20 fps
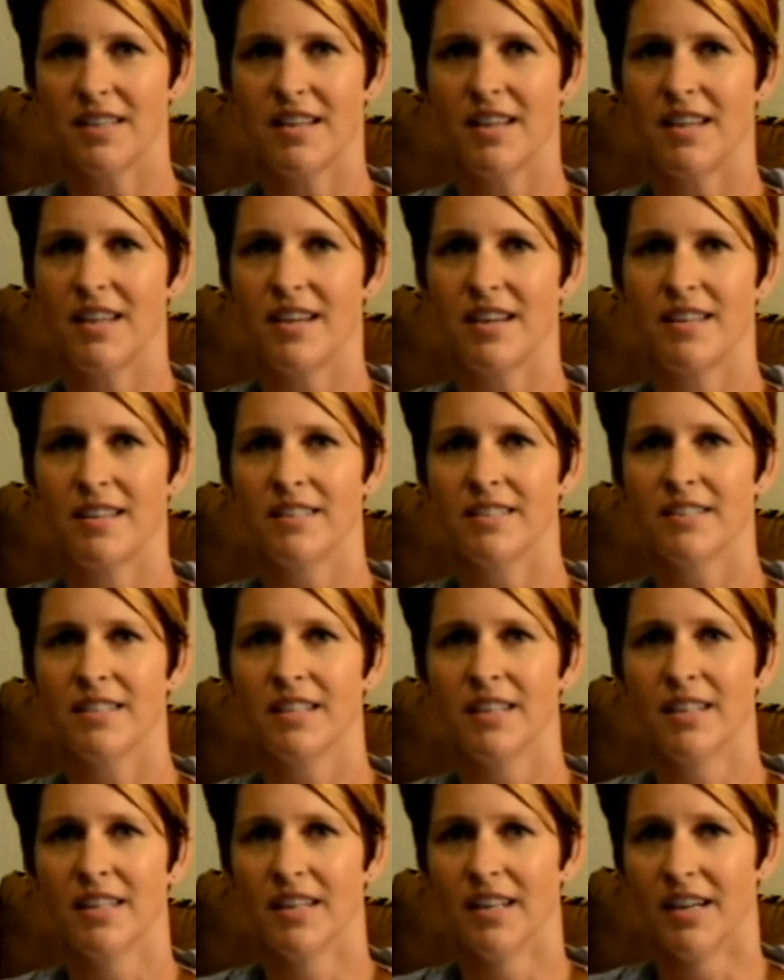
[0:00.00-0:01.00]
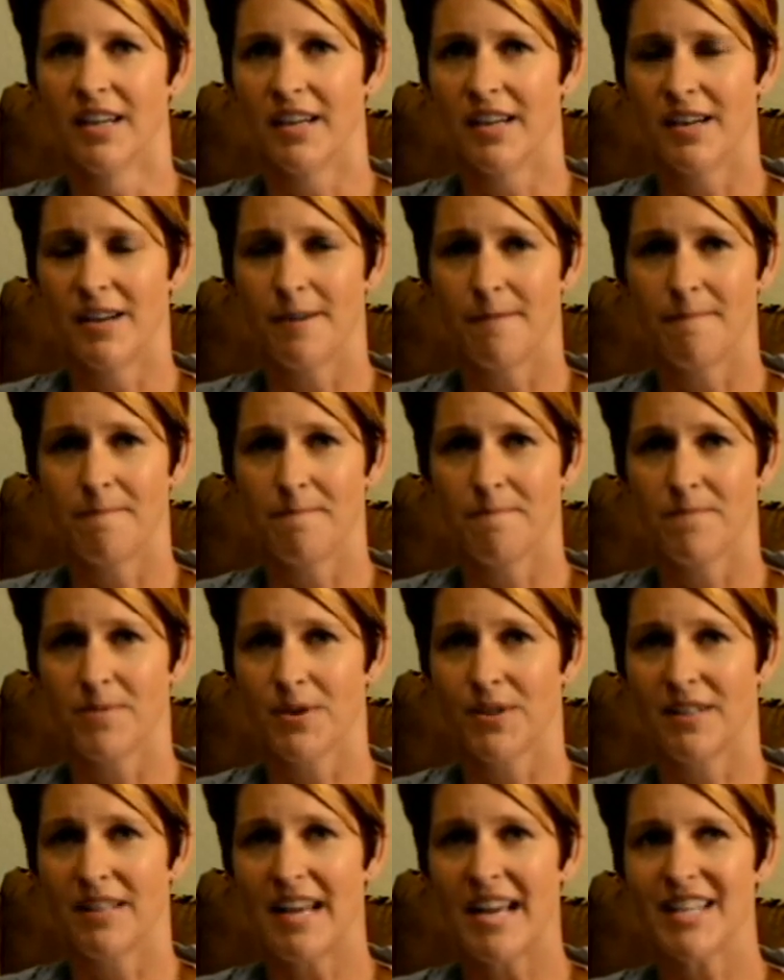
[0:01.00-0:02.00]
And
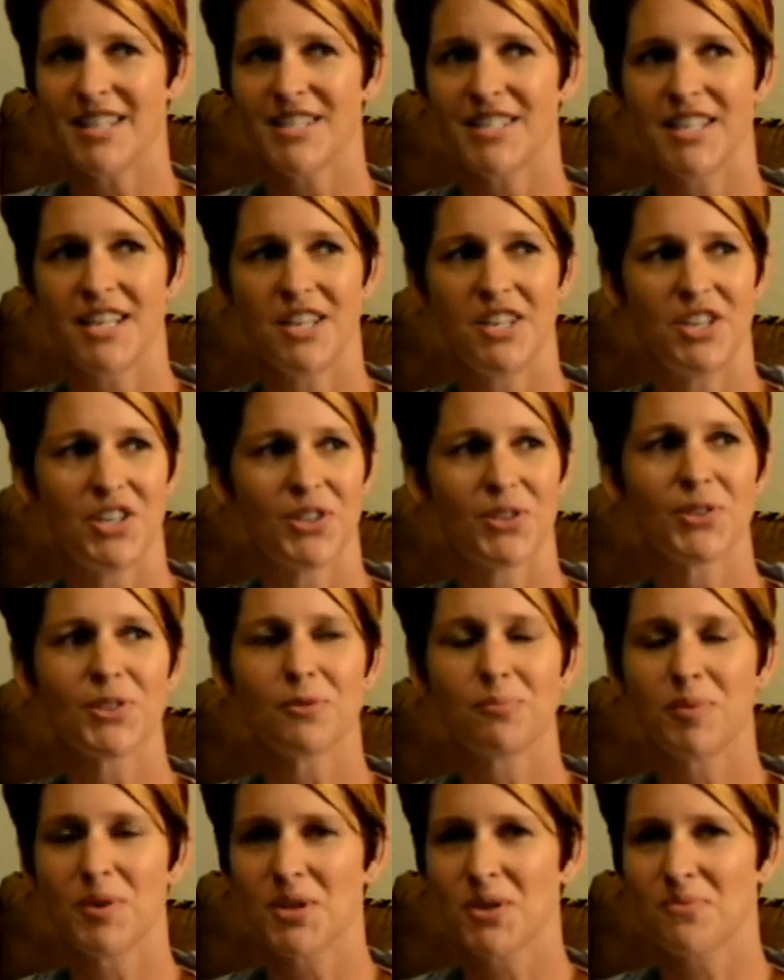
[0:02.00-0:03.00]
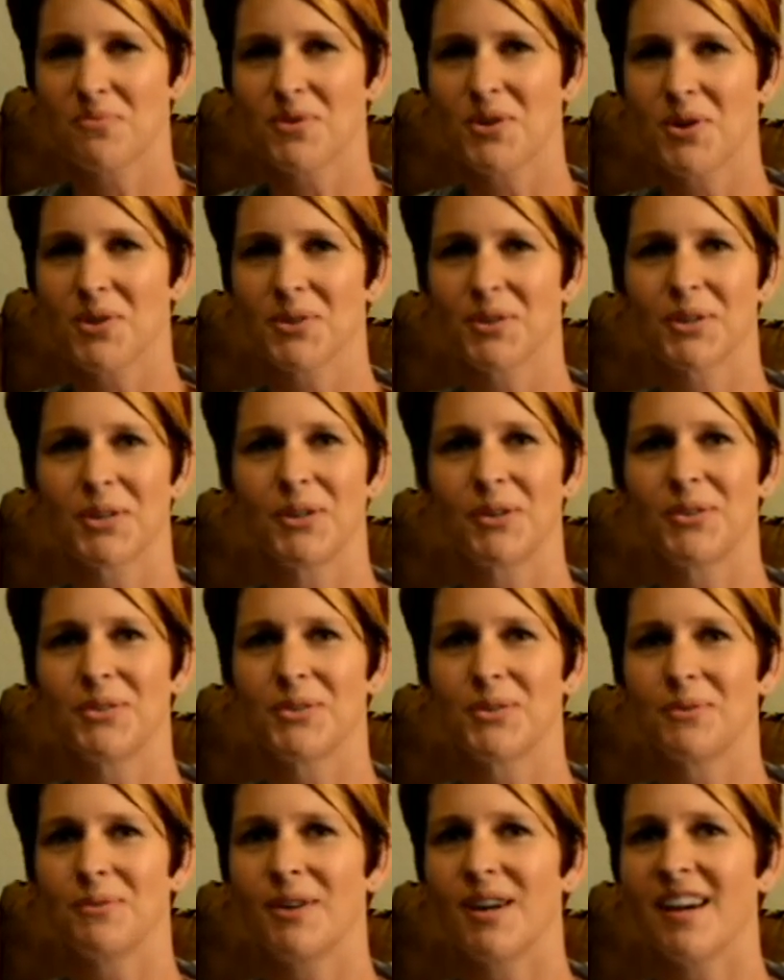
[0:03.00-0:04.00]
for the last 10 years has been a roller
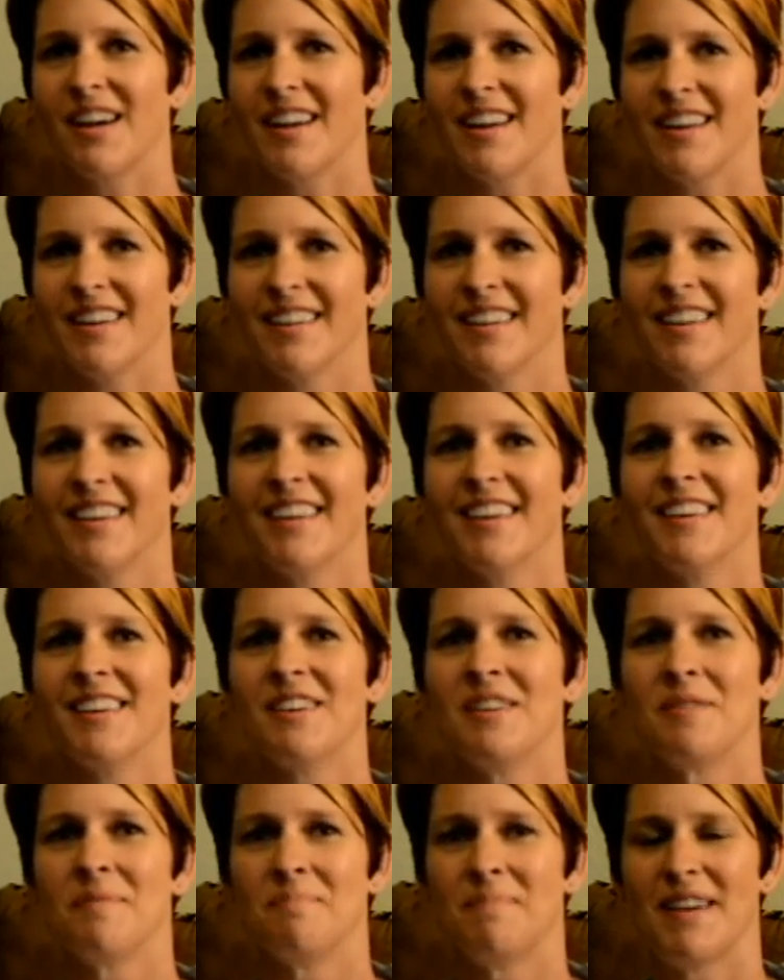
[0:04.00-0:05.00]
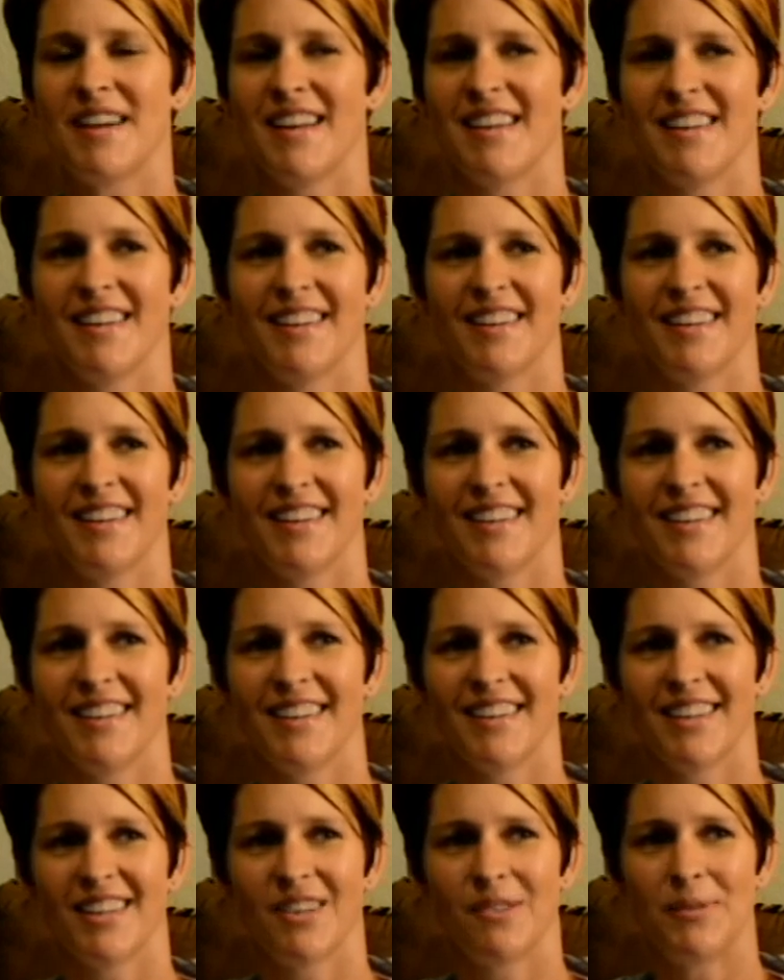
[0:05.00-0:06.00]
coaster ride, but
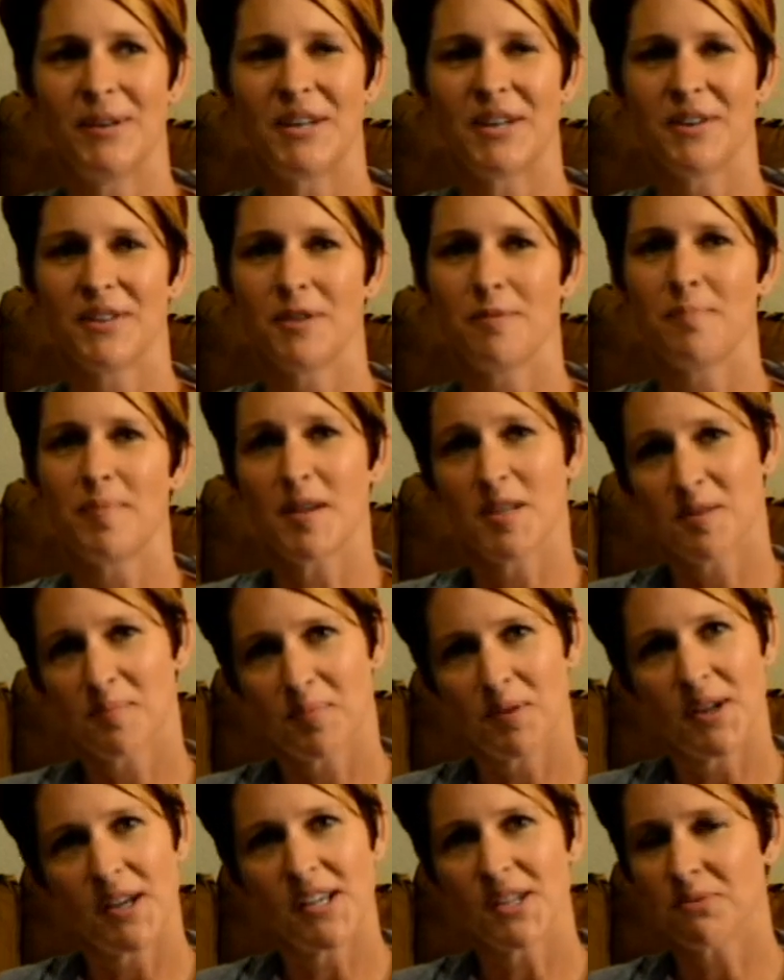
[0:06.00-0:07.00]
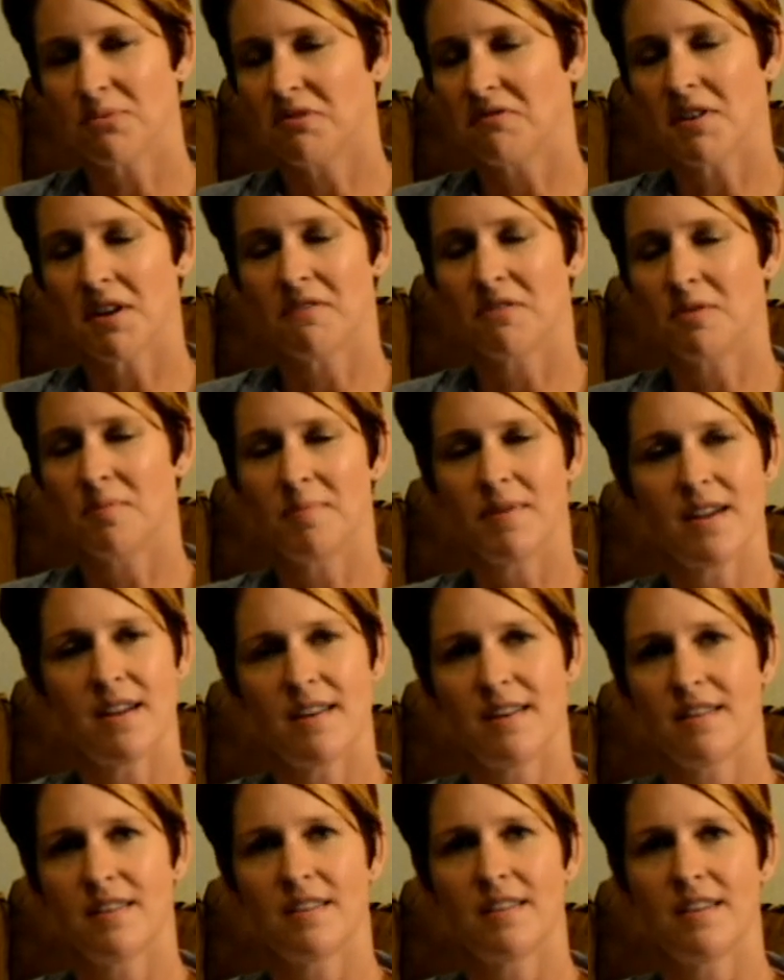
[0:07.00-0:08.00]
we are in the best place we've ever
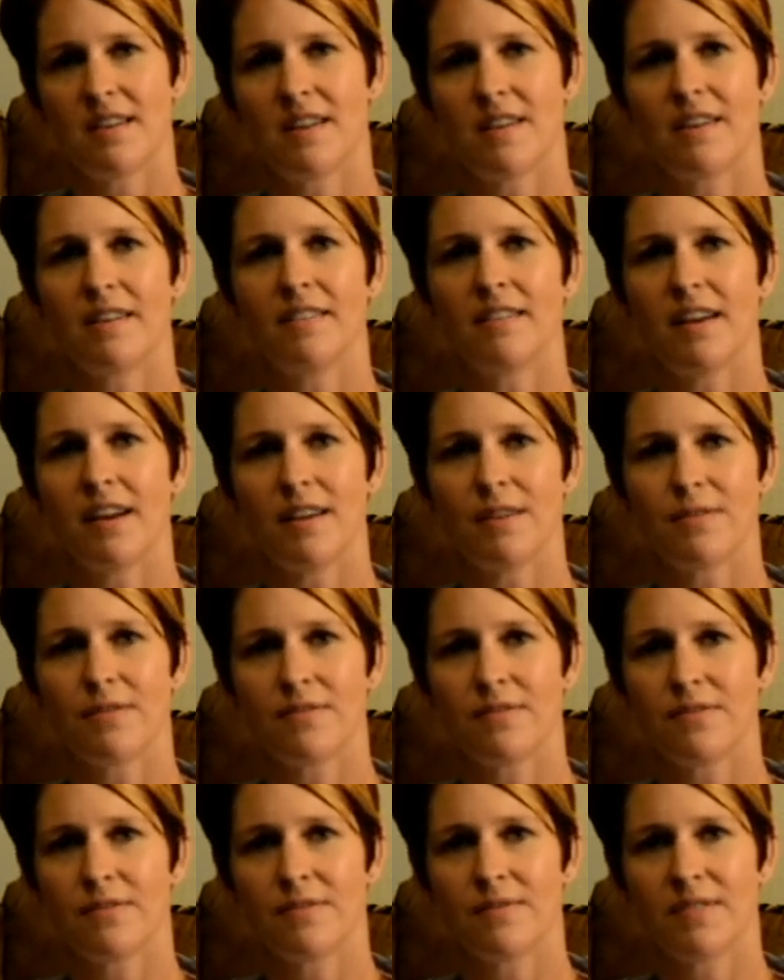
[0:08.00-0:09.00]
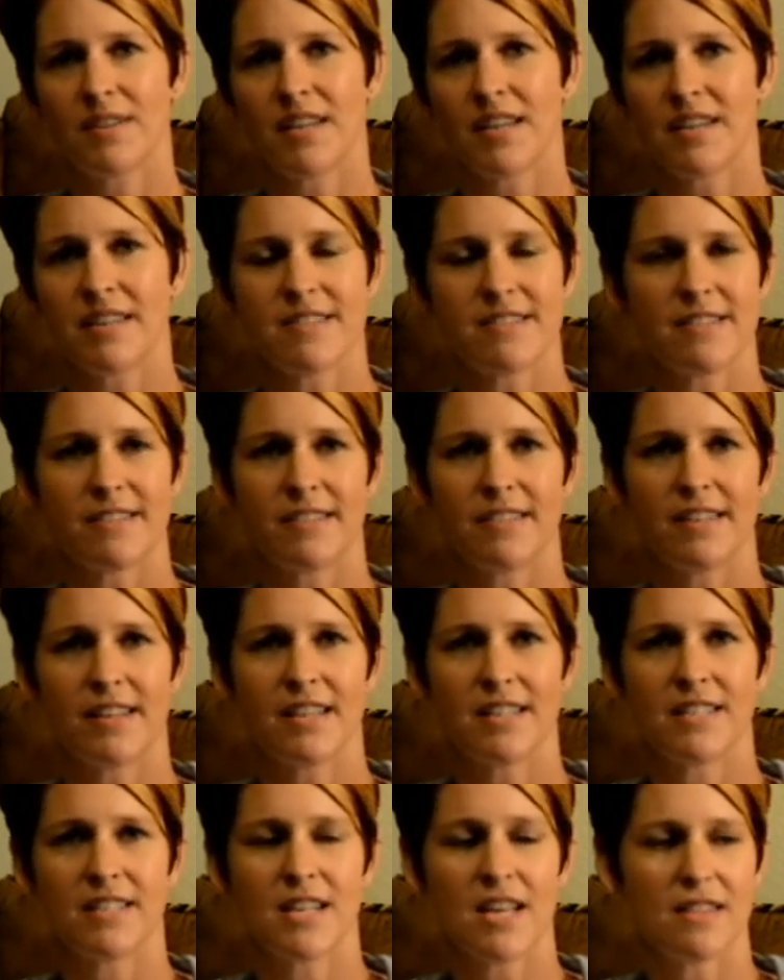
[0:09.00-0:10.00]
been in our life, and
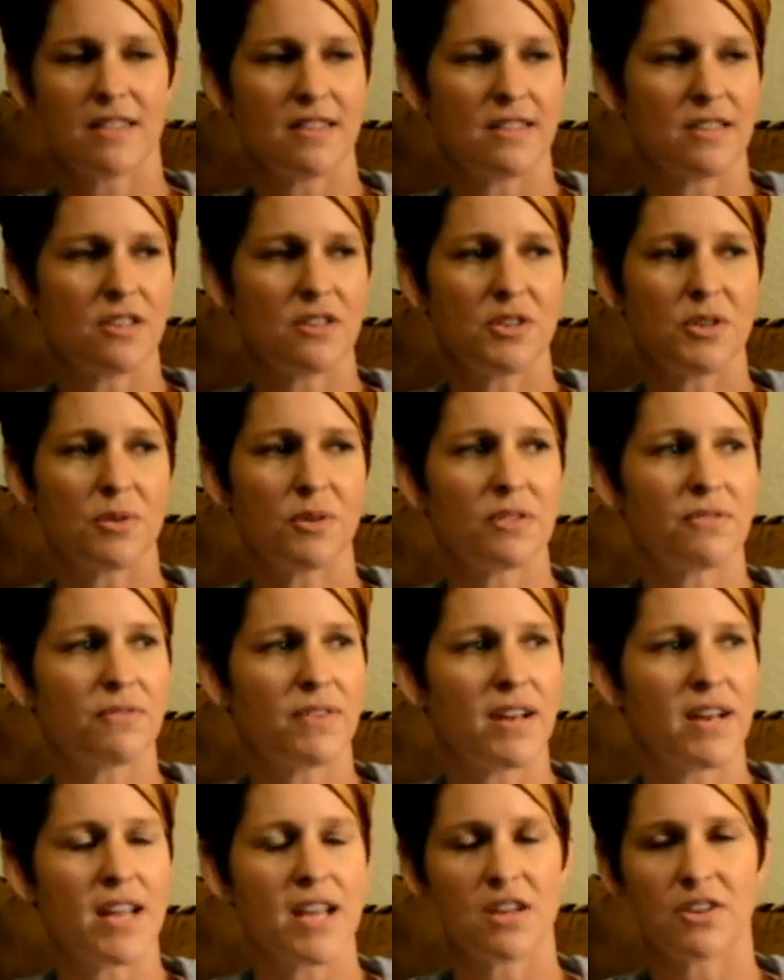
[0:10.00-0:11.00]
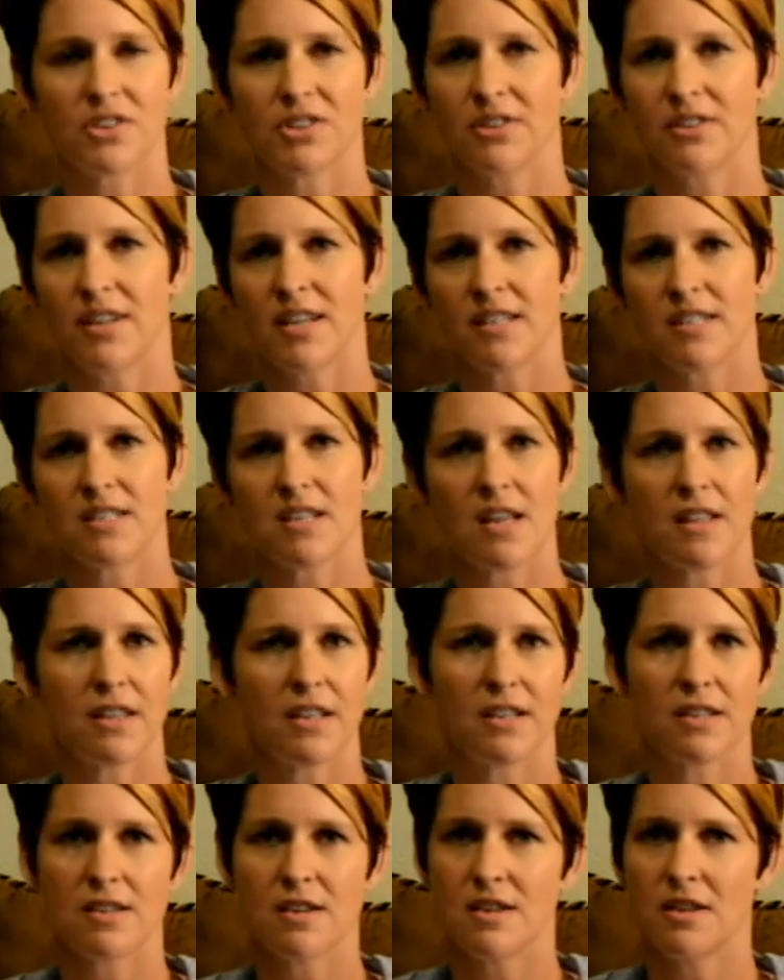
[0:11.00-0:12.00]
has nothing to do with financial, has
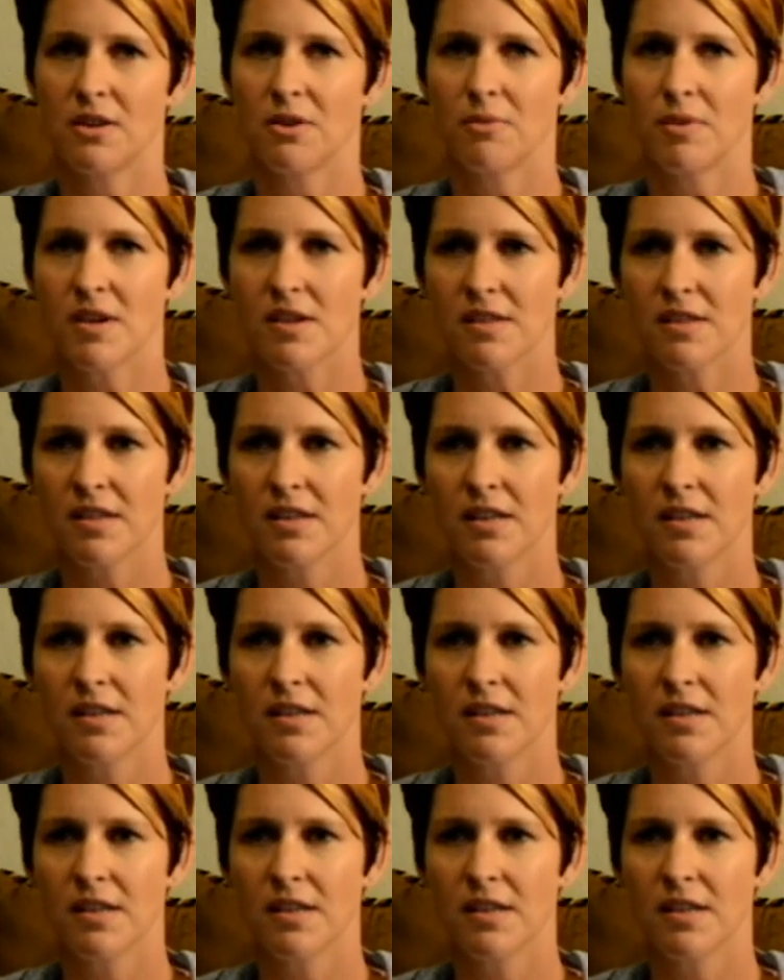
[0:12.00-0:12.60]
nothing to do with